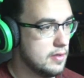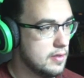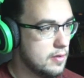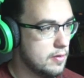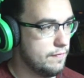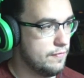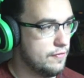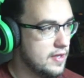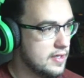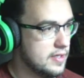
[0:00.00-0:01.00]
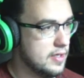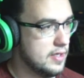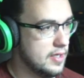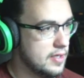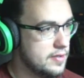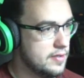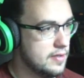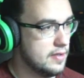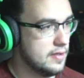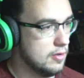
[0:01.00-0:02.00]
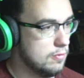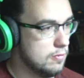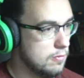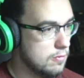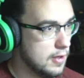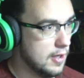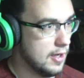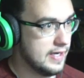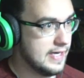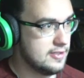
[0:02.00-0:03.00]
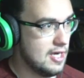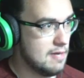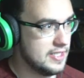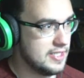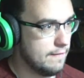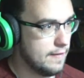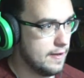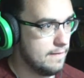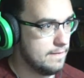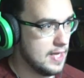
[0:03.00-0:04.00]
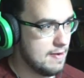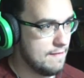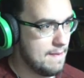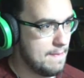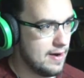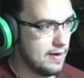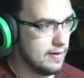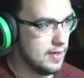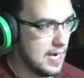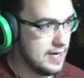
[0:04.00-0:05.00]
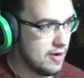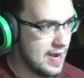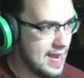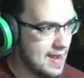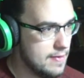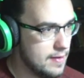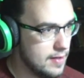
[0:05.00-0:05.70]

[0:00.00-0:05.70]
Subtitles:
Oh, thank God. Ooh, I can't see myself. I'm a vampire. I know I am.